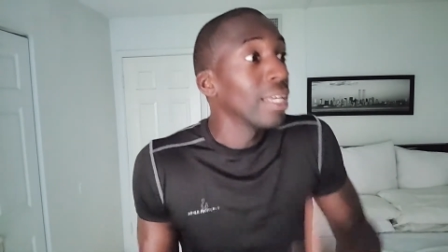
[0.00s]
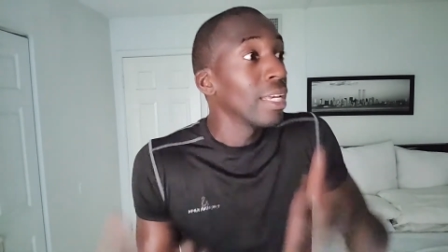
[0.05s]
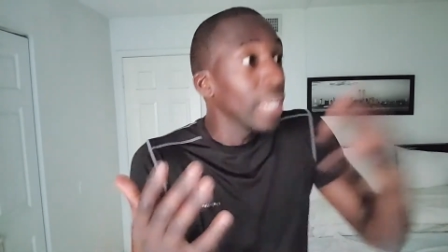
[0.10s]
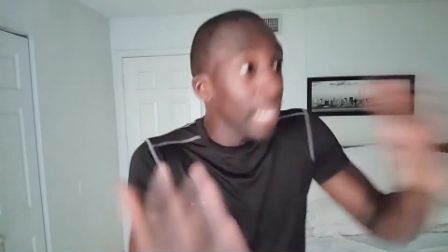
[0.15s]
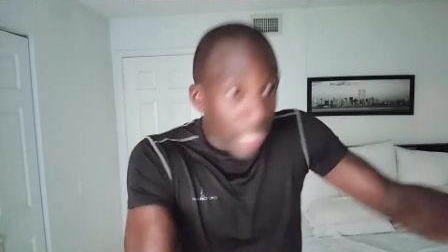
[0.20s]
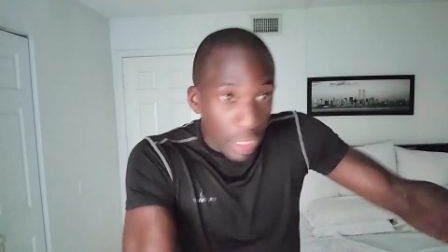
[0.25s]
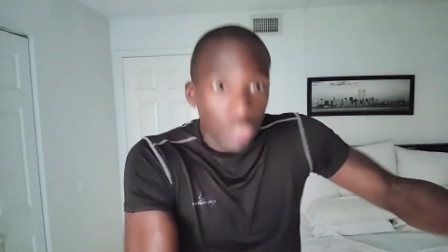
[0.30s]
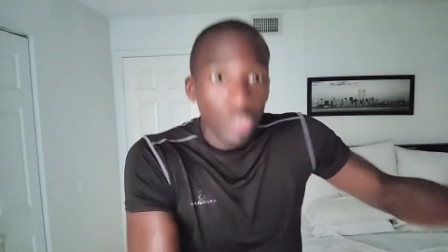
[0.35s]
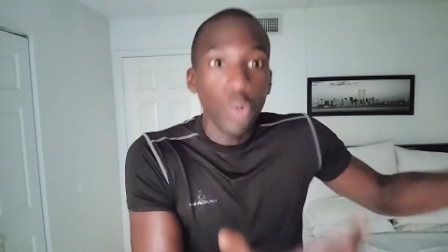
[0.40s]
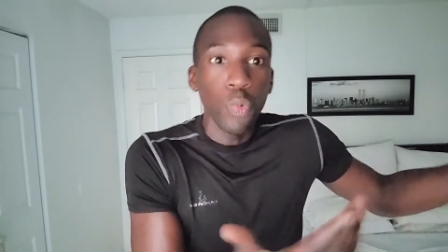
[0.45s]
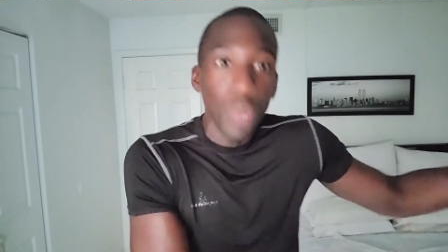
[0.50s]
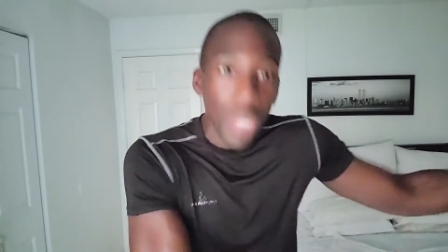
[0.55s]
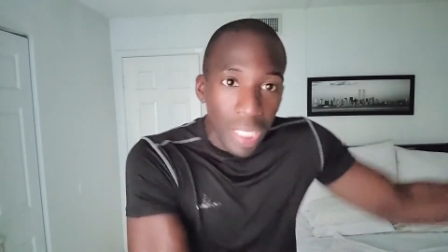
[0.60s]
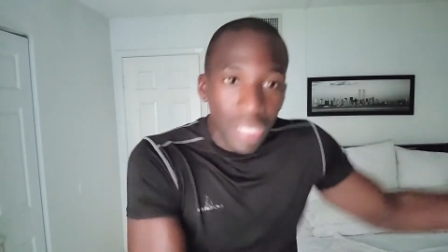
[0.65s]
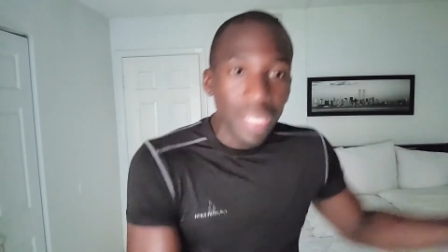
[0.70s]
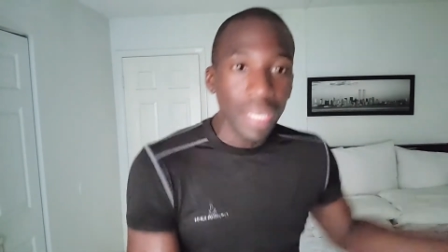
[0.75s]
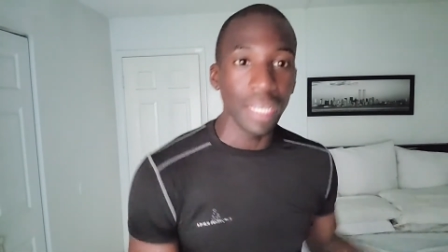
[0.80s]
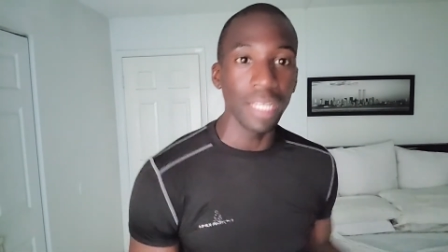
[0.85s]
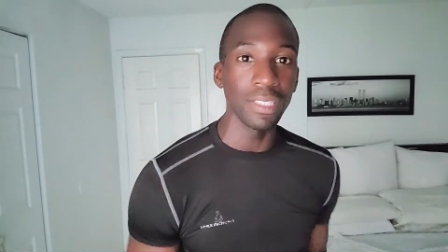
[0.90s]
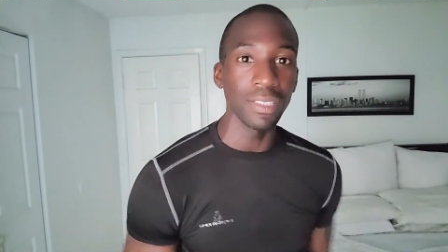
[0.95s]
is the
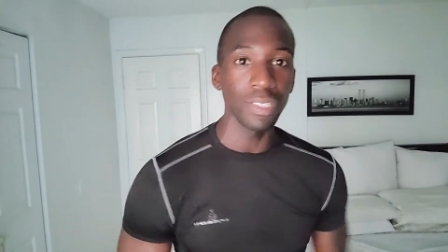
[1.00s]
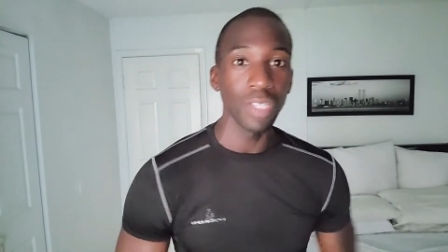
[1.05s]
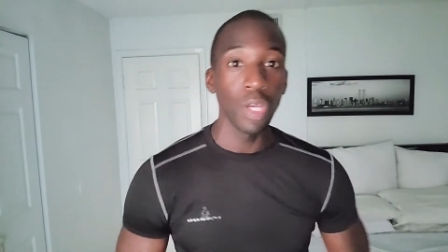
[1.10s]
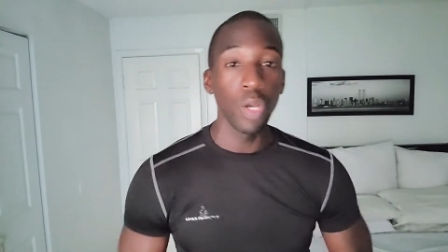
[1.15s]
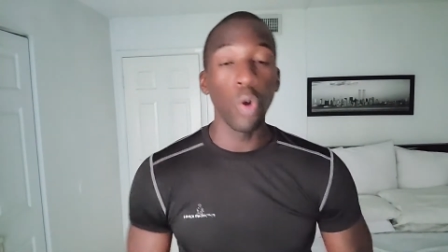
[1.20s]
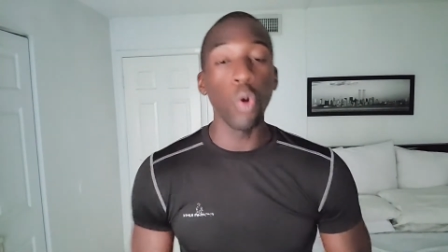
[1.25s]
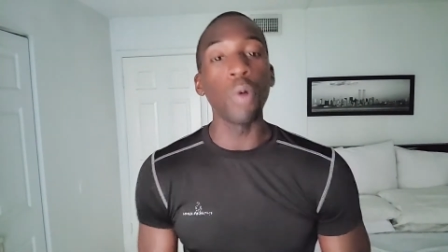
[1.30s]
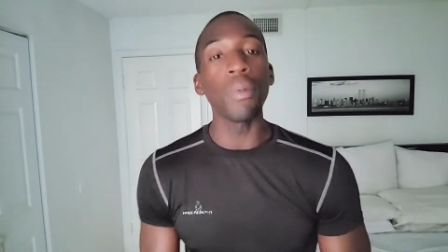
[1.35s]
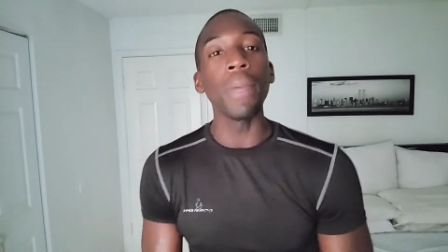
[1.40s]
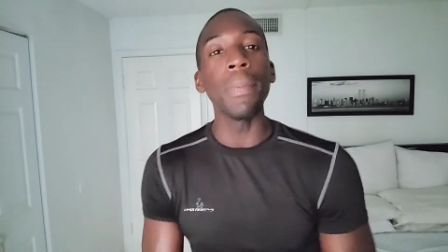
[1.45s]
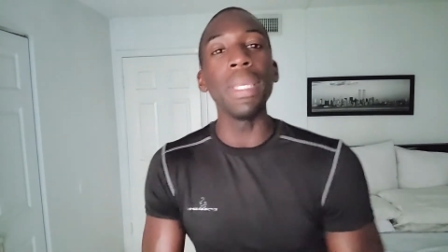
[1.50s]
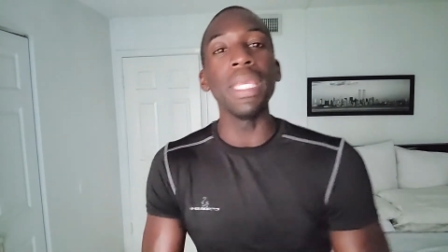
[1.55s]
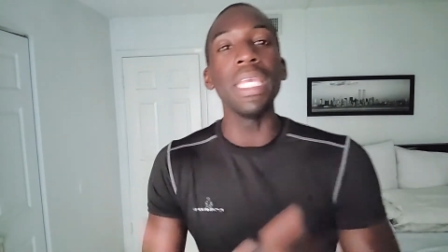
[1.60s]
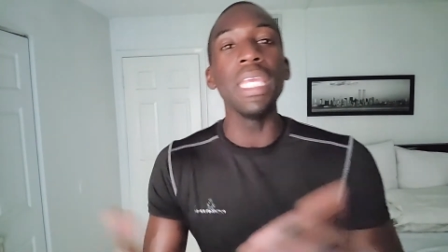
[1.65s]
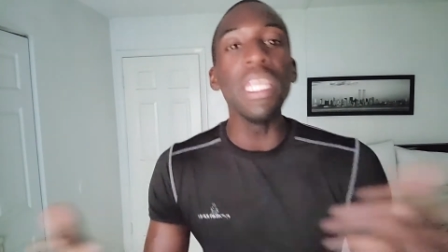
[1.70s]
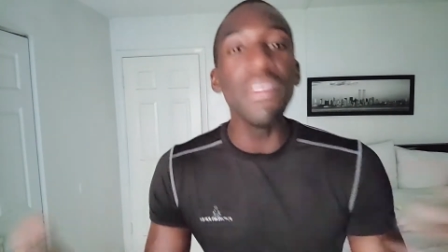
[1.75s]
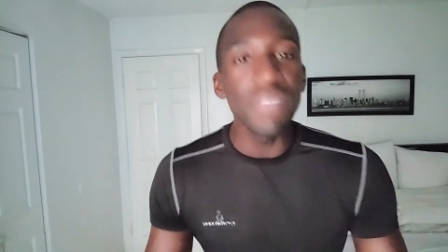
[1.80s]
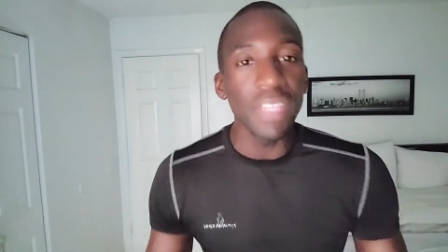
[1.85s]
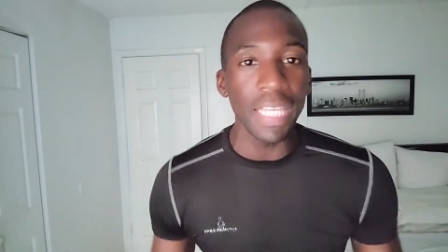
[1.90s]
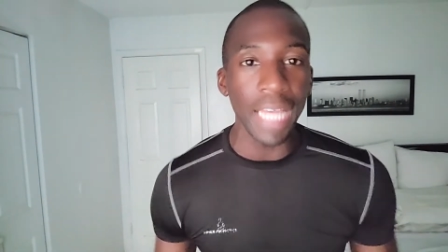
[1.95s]
weekends or maybe
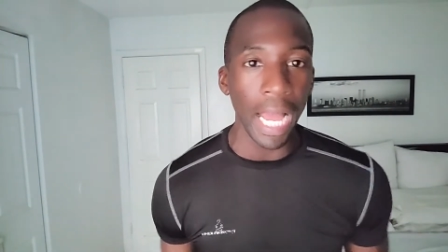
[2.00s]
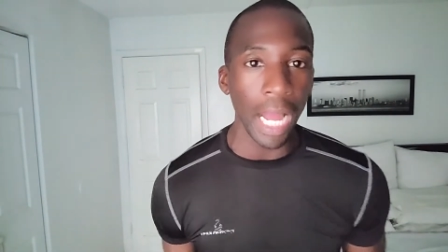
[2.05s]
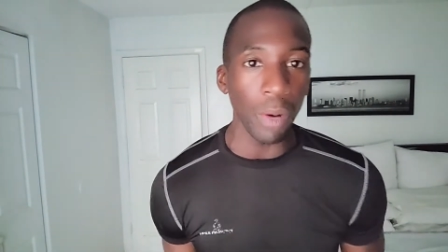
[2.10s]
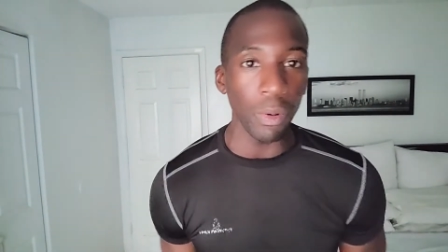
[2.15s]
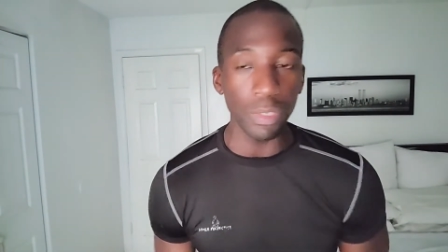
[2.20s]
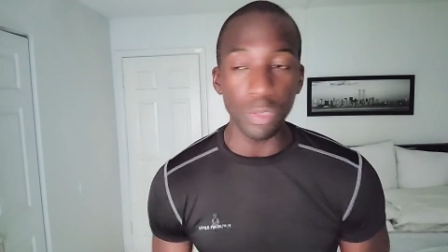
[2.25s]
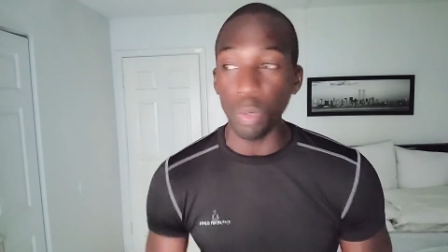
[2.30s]
evening hours,